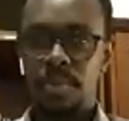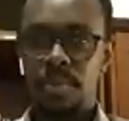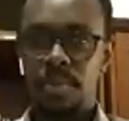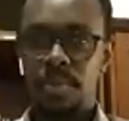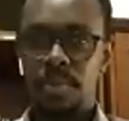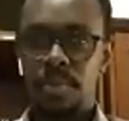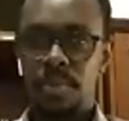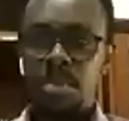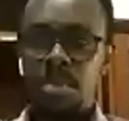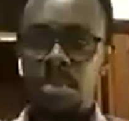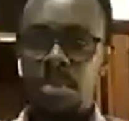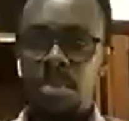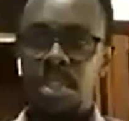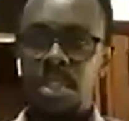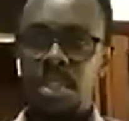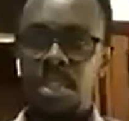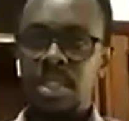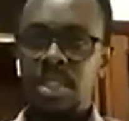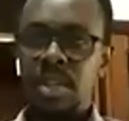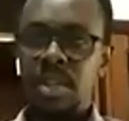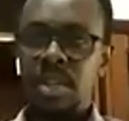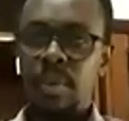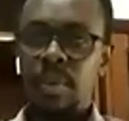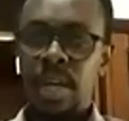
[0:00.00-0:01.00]
Peace is
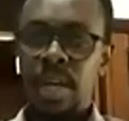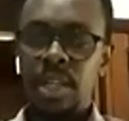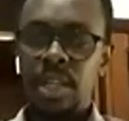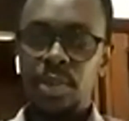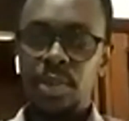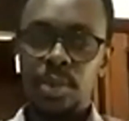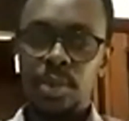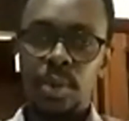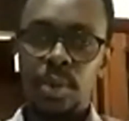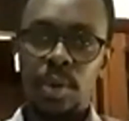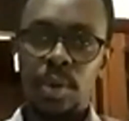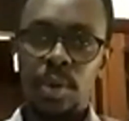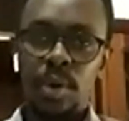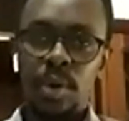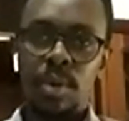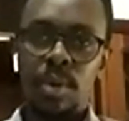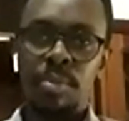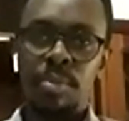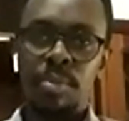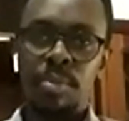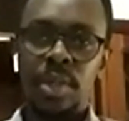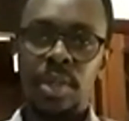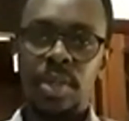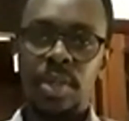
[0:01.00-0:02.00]
the way to go
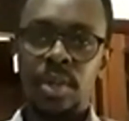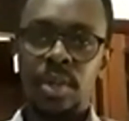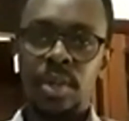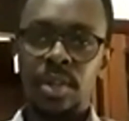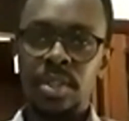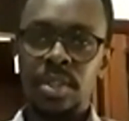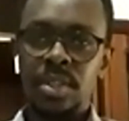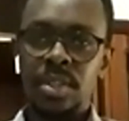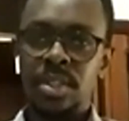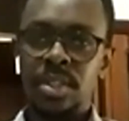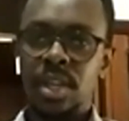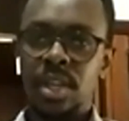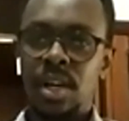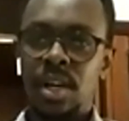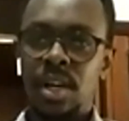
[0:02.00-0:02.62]
because